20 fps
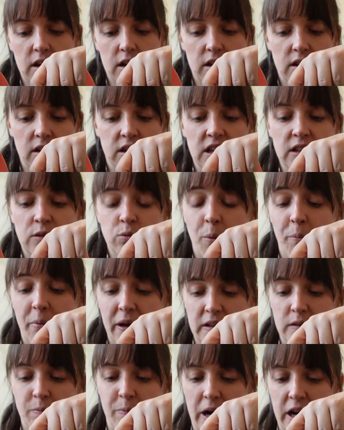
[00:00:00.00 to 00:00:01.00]
these were
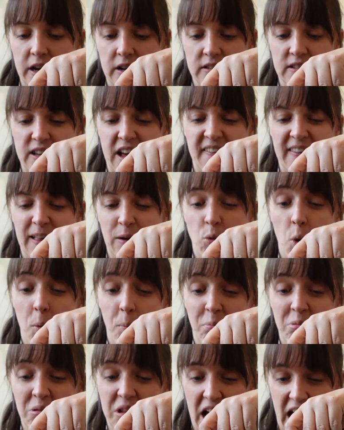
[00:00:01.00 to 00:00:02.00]
big spiders, and they were
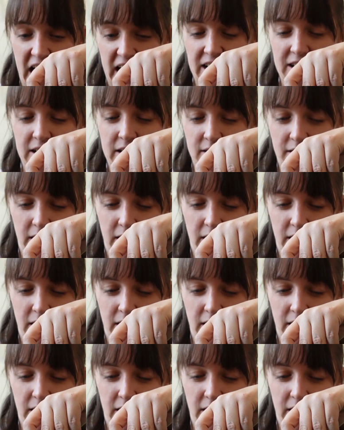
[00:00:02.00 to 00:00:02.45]
black,